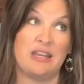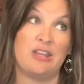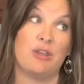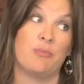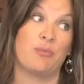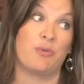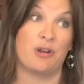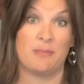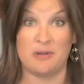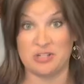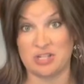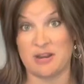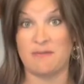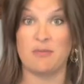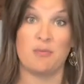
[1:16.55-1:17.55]
you pretty much
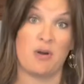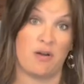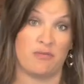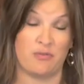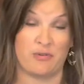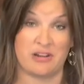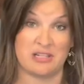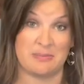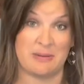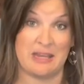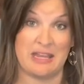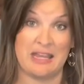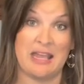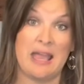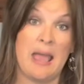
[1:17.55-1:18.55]
have the waffle
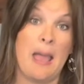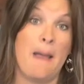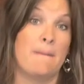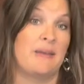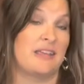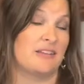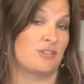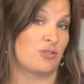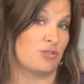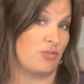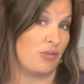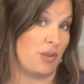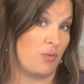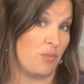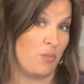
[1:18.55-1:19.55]
recipe because there's
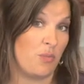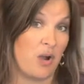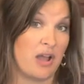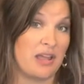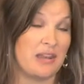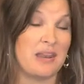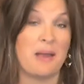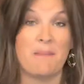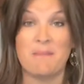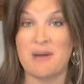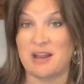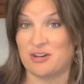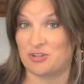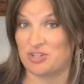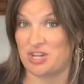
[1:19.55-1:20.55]
only one
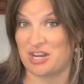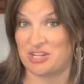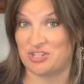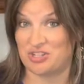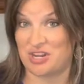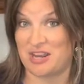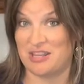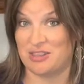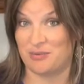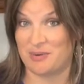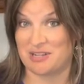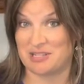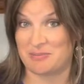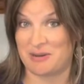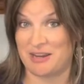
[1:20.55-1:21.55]
minor change in the
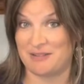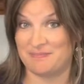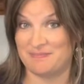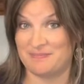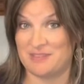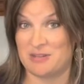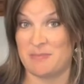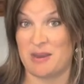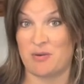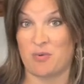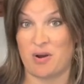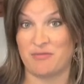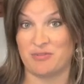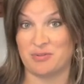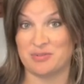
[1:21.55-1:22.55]
recipe to make
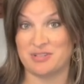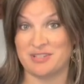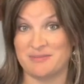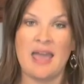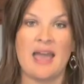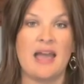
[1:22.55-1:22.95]
waffles.